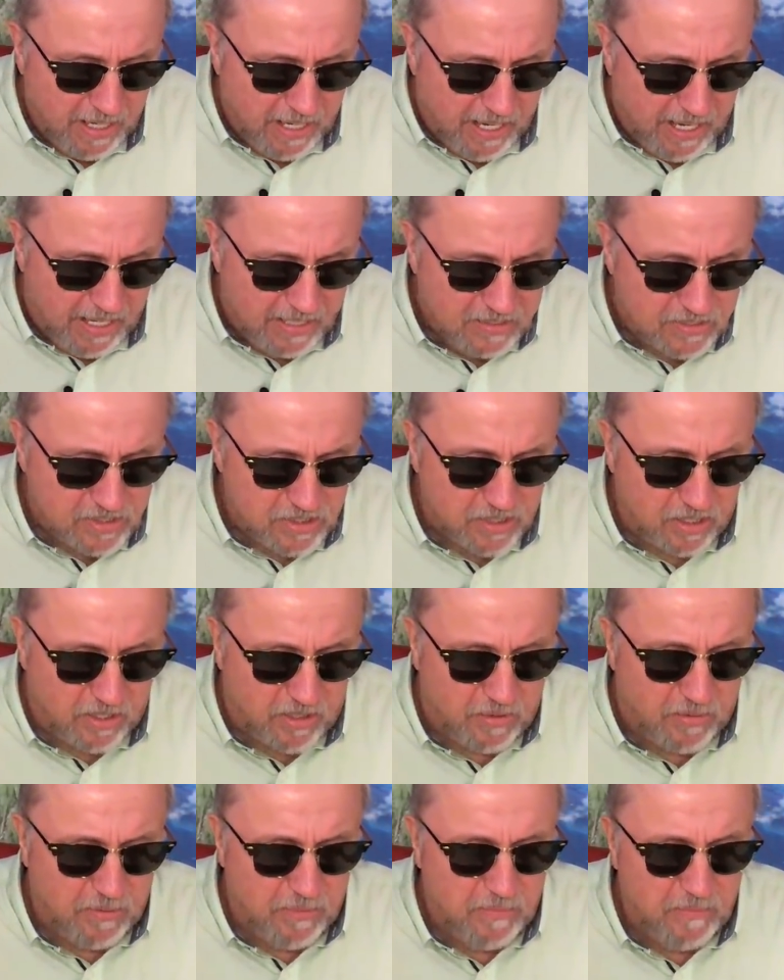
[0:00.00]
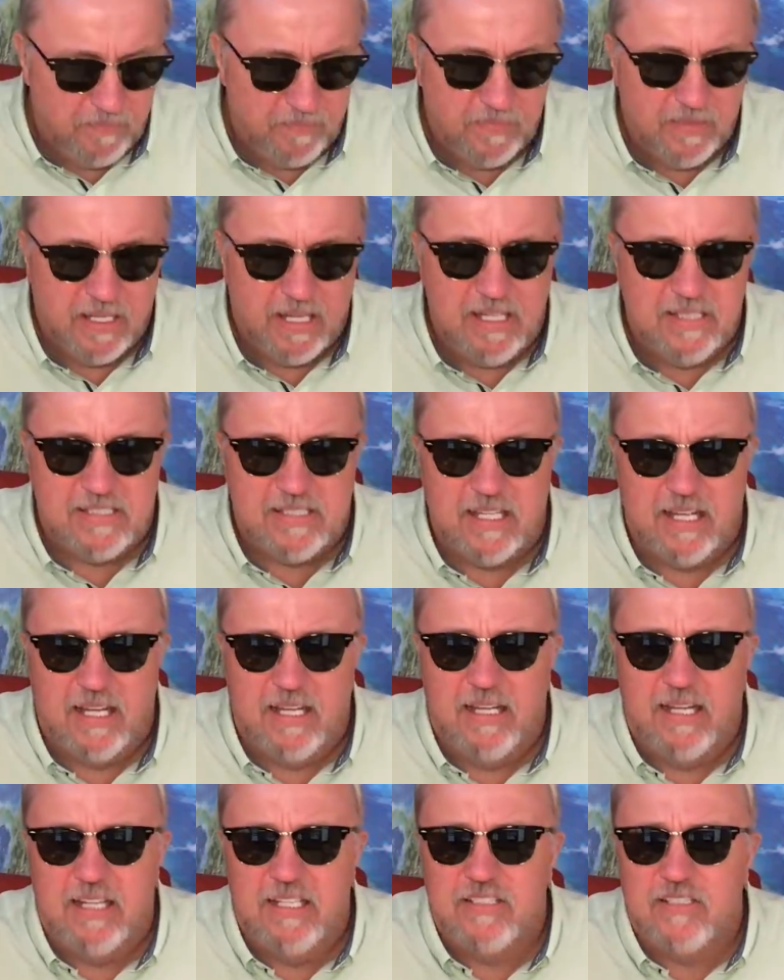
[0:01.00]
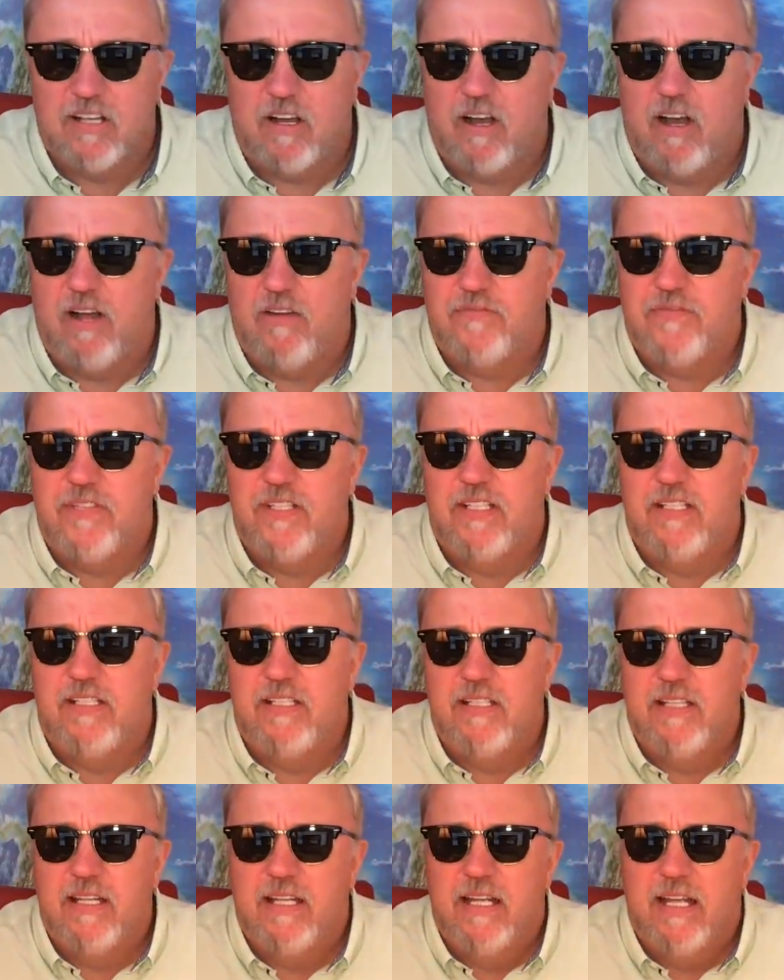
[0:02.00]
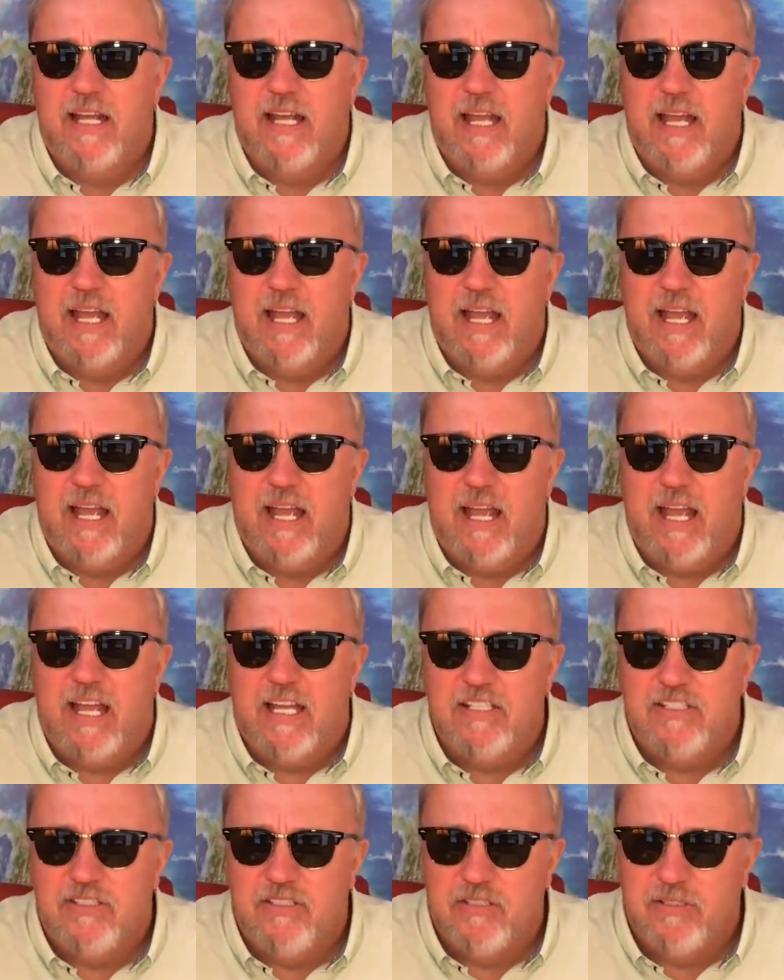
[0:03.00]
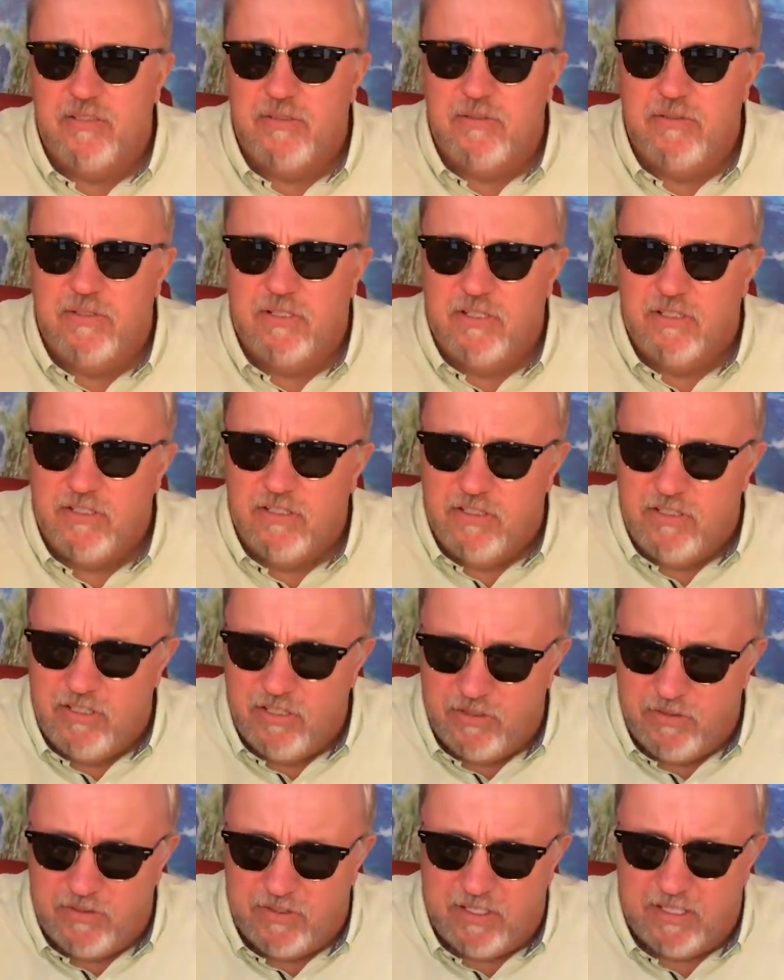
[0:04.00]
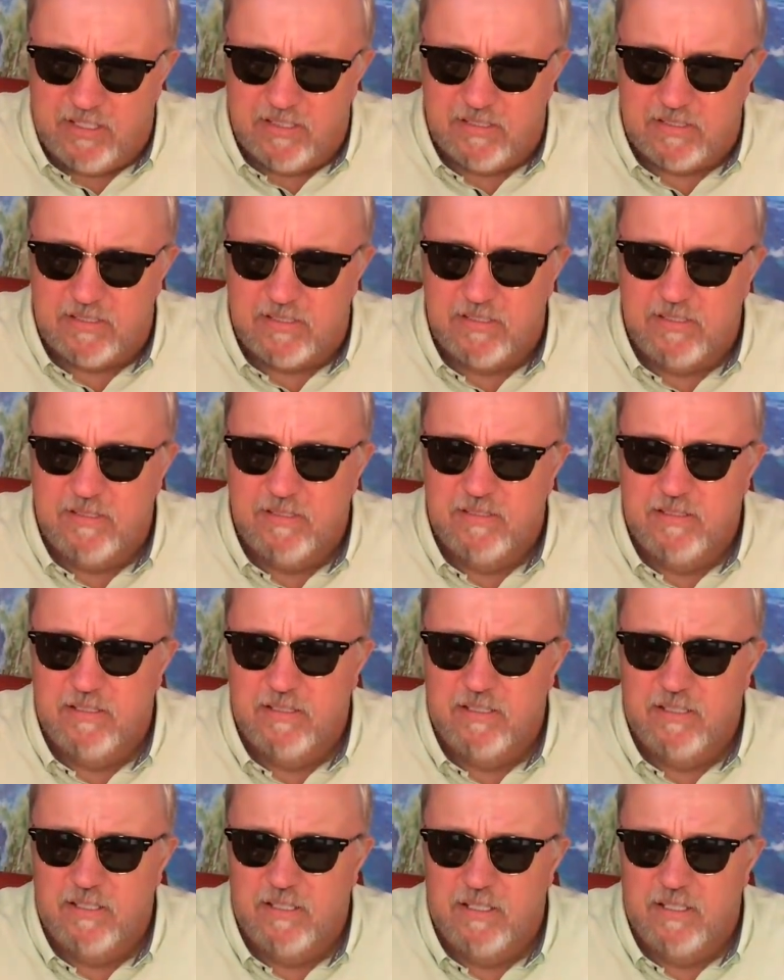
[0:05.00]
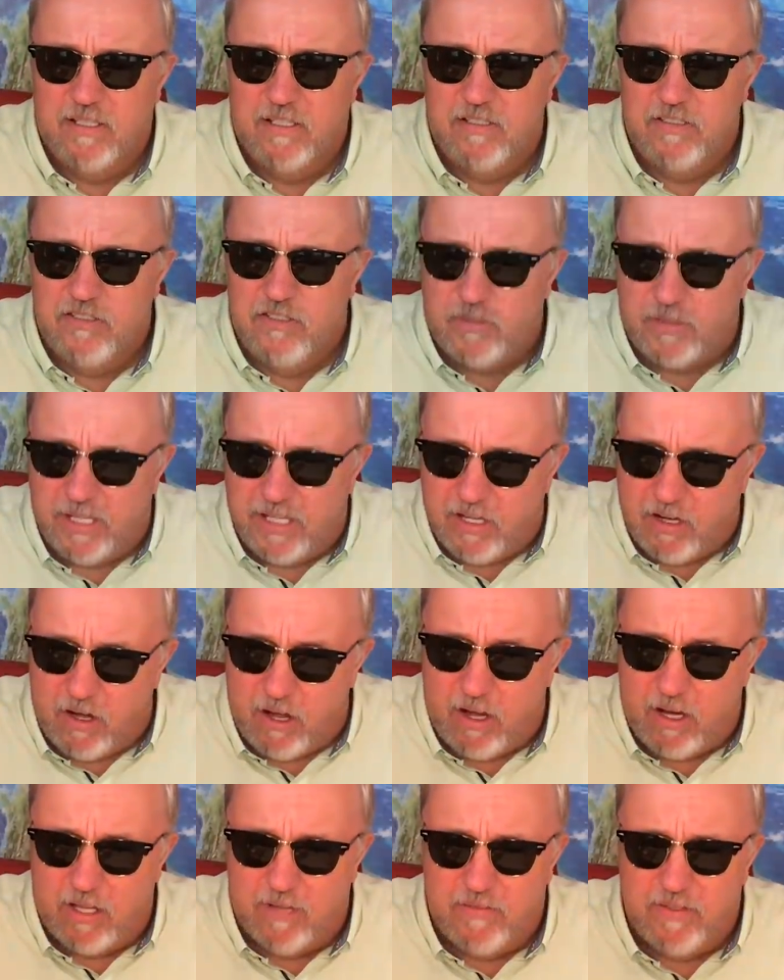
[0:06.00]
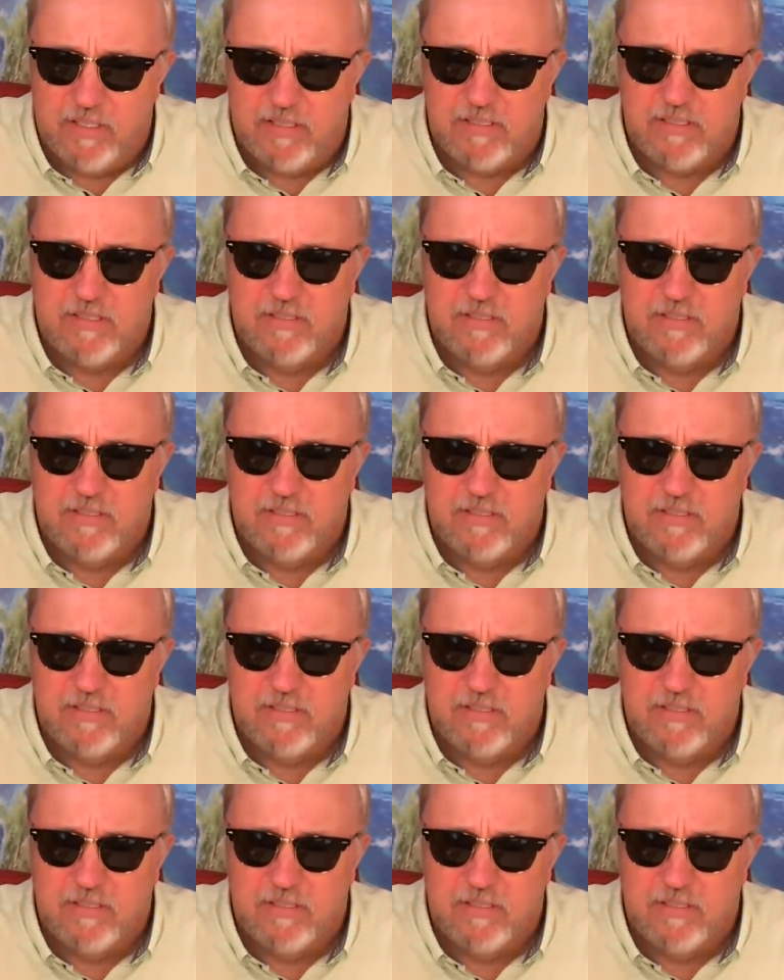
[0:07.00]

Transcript: And so He said, as often as you do this, drink all of it.